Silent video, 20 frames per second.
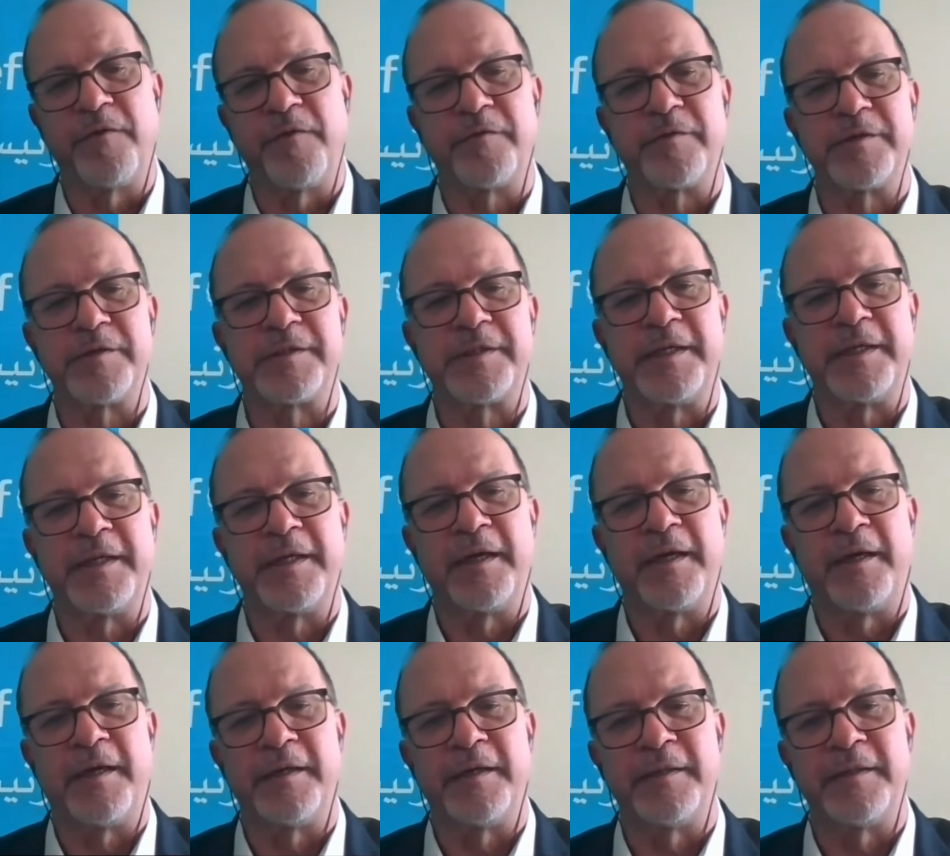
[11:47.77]
focusing
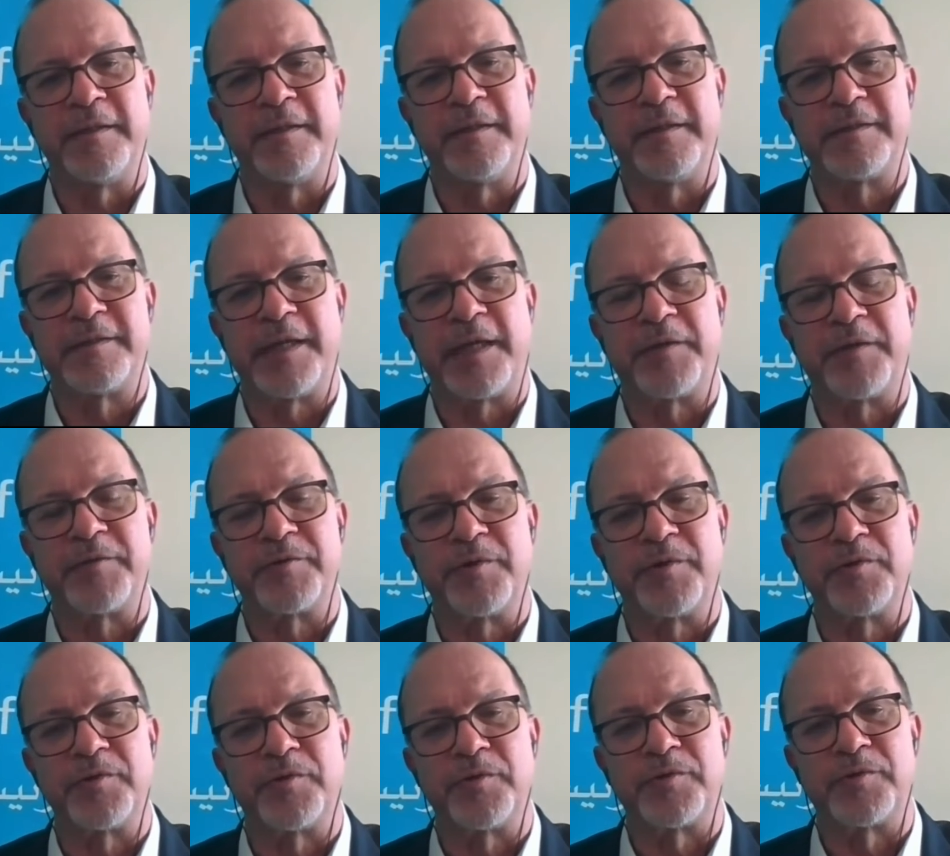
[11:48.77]
on
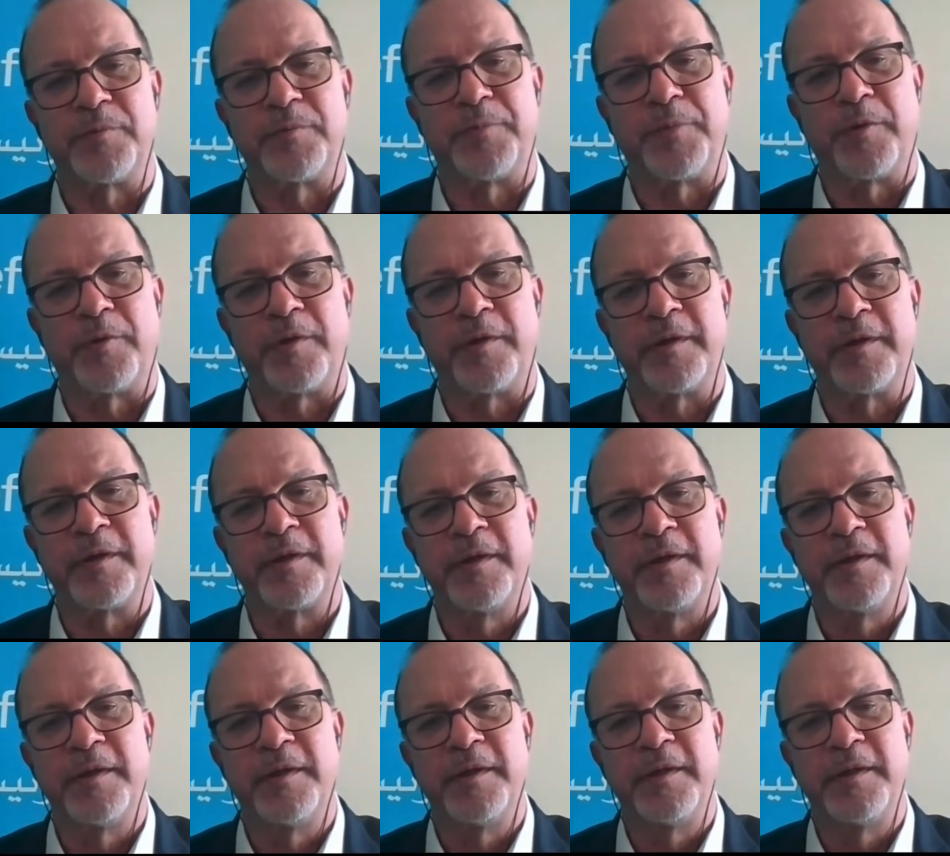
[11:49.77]
psychosocial support
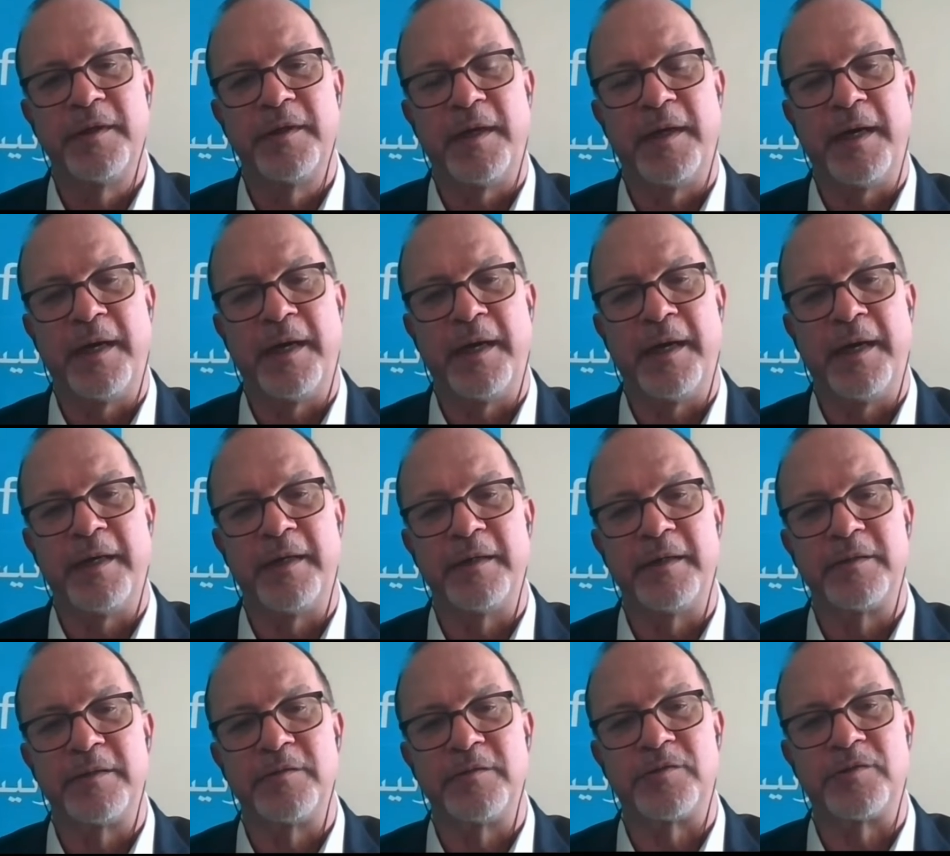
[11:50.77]

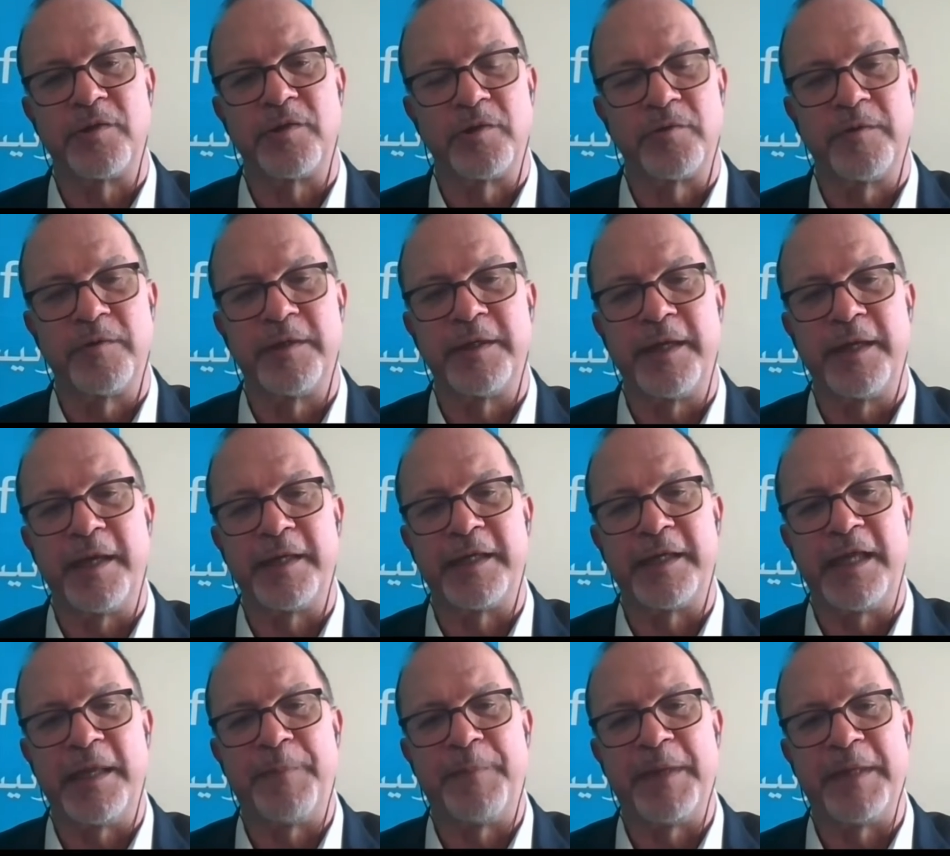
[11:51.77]
to children
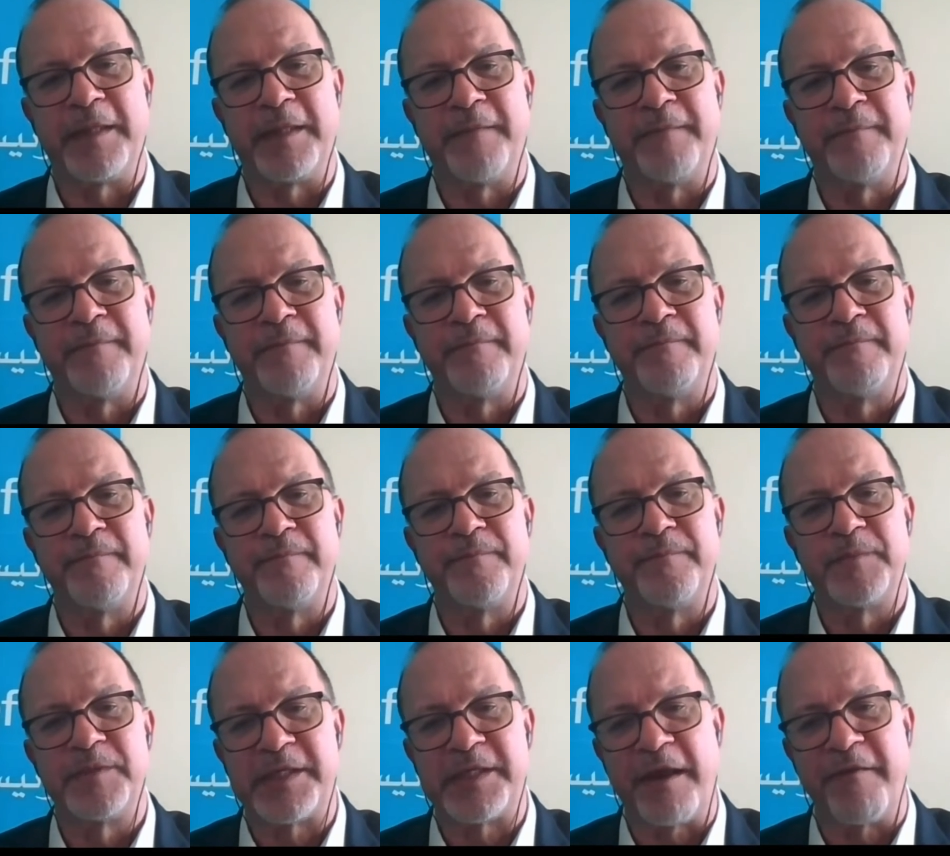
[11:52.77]
and keeping them
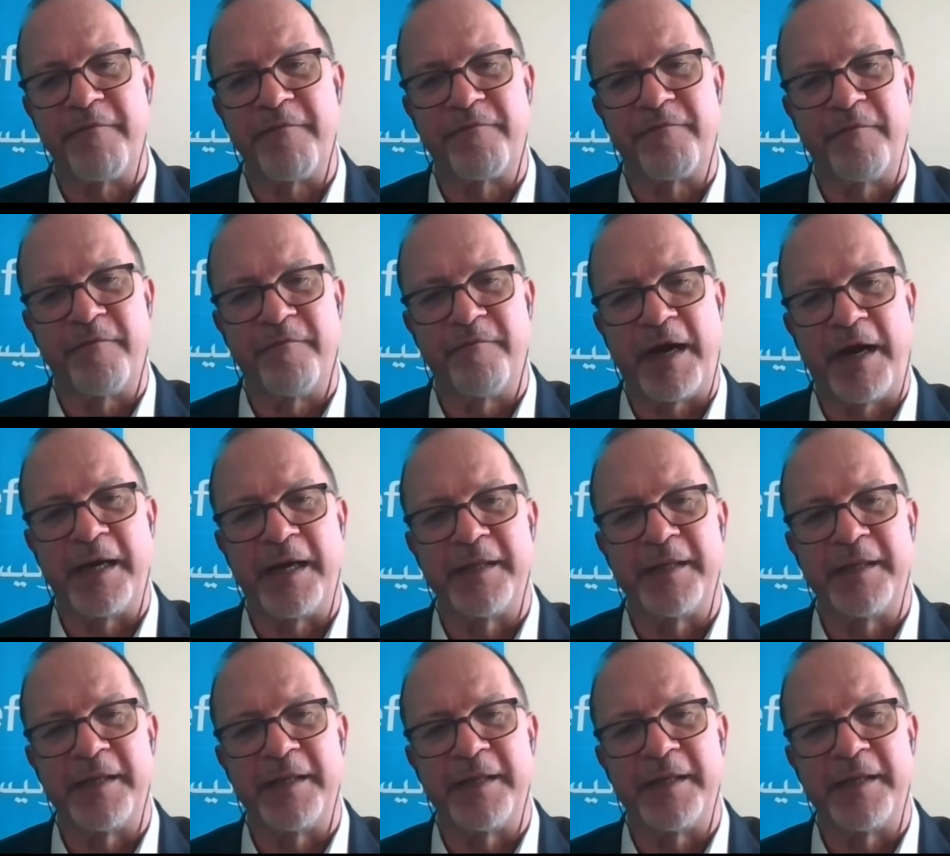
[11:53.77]
safe from